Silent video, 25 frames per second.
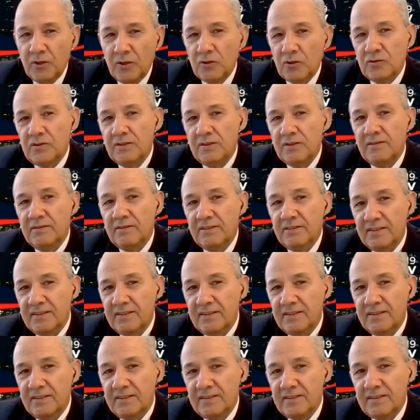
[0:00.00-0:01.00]
Because
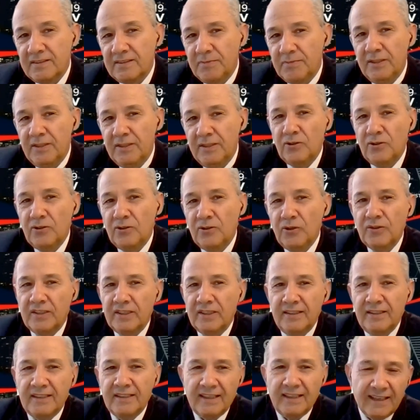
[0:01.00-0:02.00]
this is being
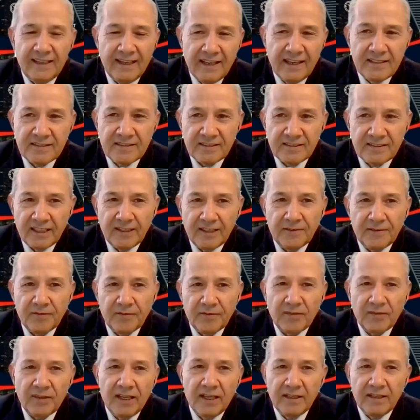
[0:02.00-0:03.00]
done in
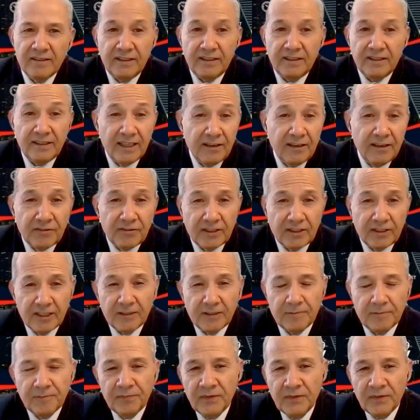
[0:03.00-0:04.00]
Asia and in
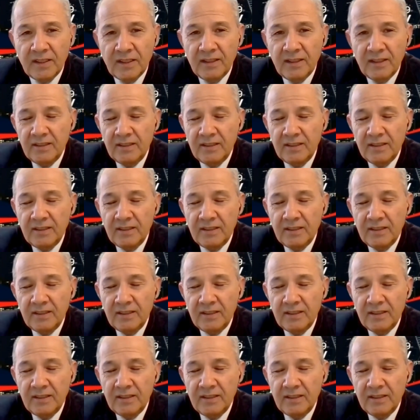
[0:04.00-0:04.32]
Africa.